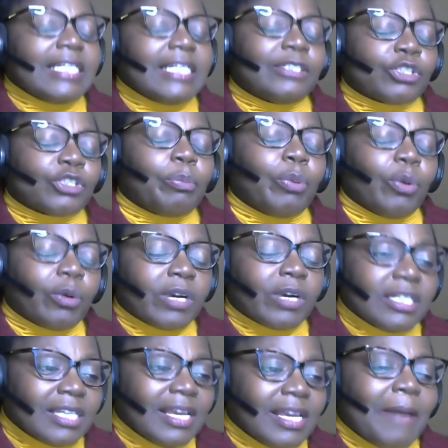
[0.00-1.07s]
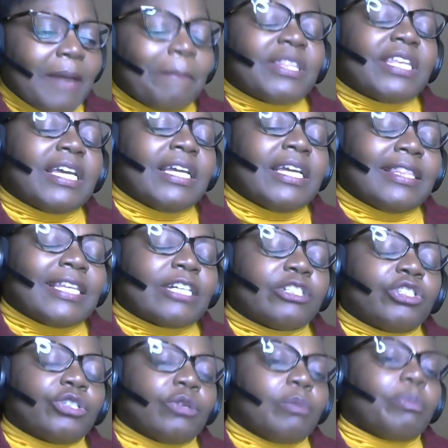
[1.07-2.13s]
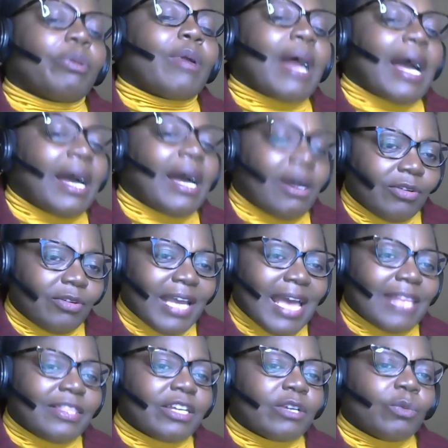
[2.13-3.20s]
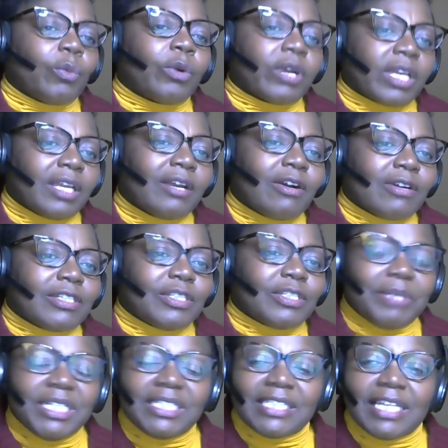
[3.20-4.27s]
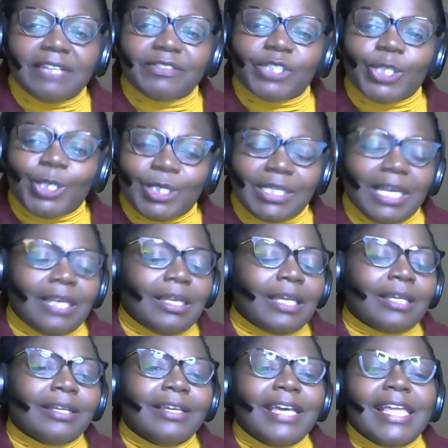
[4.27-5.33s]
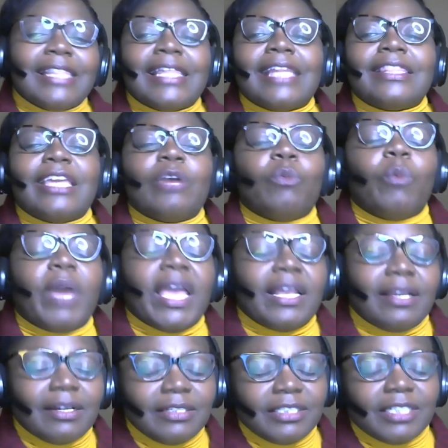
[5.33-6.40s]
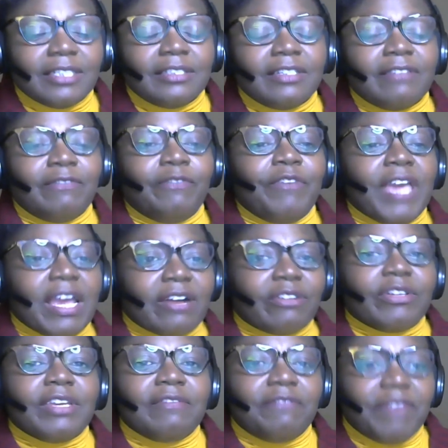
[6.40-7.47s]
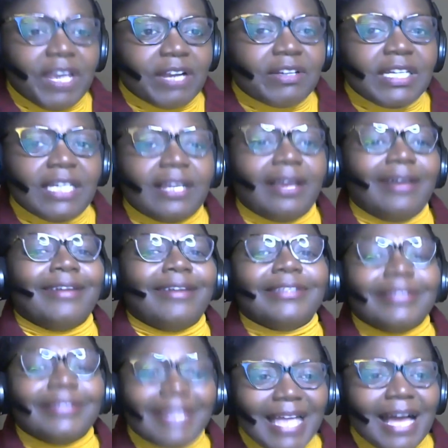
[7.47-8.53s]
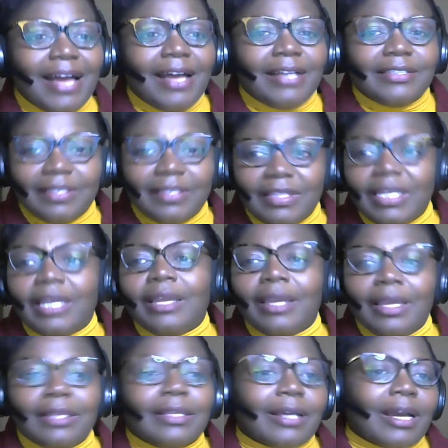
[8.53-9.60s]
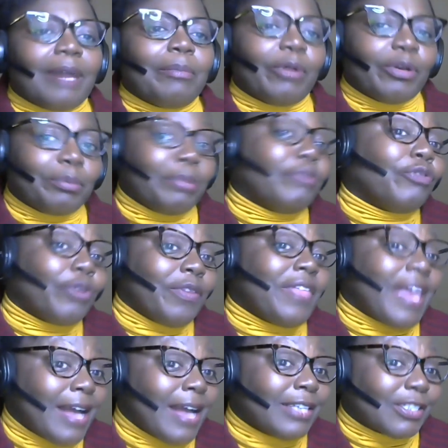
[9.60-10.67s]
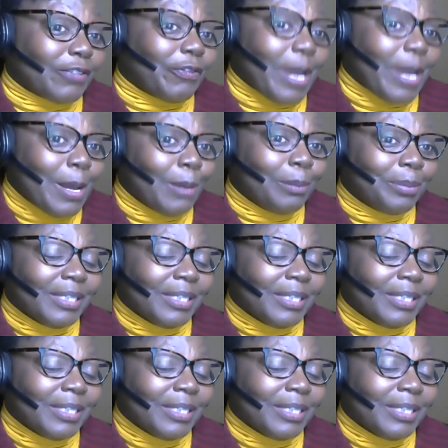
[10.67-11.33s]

support, but they're so proud and they're working hard to be self-sustaining that they wait until the very, very last thing in the cupboard before they ask for help.